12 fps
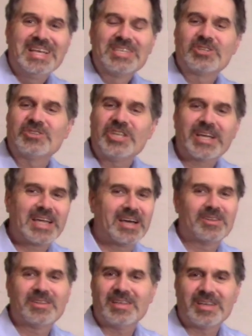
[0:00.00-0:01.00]
So check
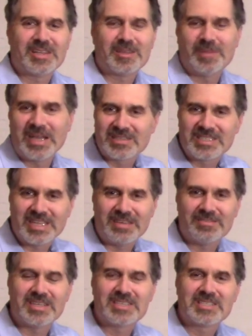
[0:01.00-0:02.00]
out uh, the Miles
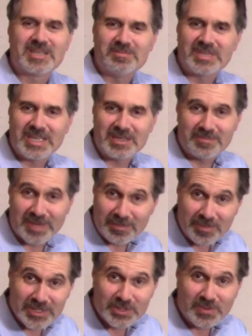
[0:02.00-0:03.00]
Davis, Someday My
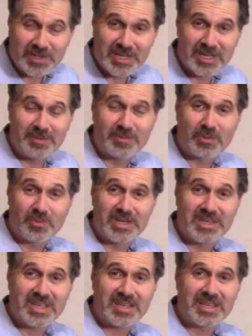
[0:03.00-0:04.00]
Prince Will Come, with
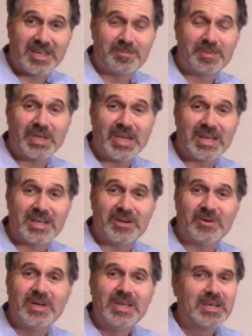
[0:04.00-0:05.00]
Wynton Kelly on
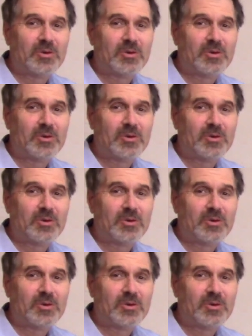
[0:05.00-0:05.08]
piano,